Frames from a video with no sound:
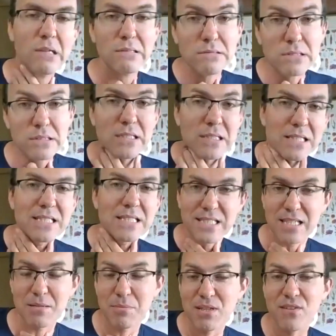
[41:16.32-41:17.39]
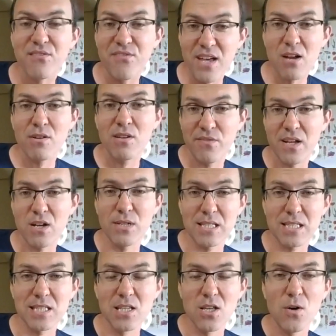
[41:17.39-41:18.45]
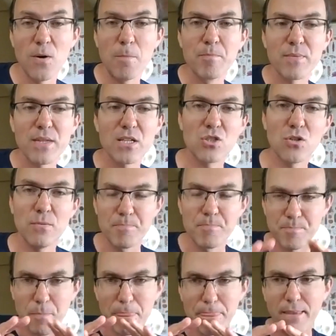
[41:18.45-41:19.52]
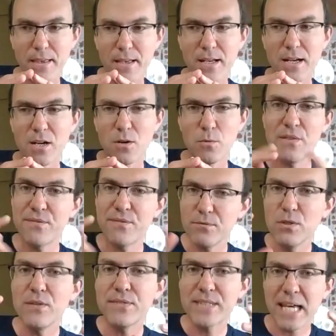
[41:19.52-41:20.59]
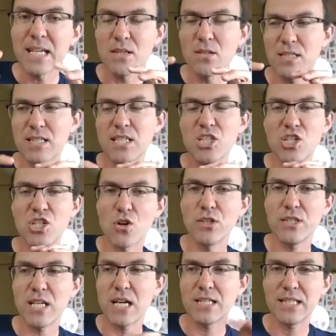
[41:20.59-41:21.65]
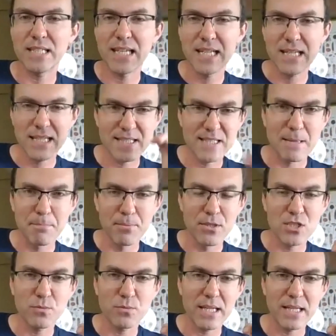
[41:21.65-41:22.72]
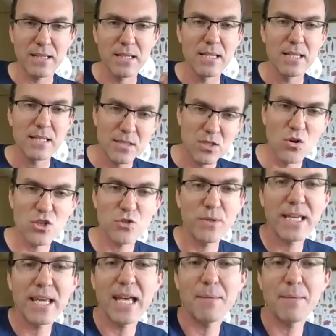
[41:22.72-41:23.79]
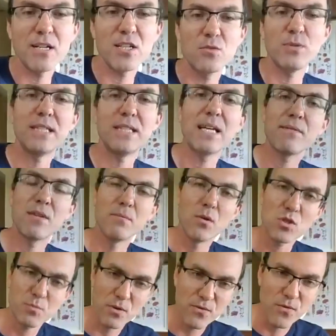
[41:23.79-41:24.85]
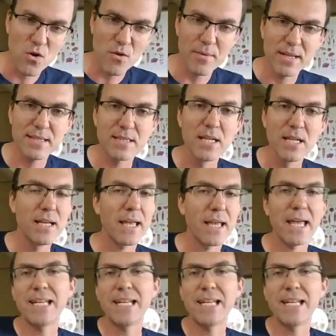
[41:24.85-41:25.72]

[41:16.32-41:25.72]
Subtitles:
it's going to be very, very slow. So we've taken those decisions early on to get the simplest storage we can, because we get the most performance. And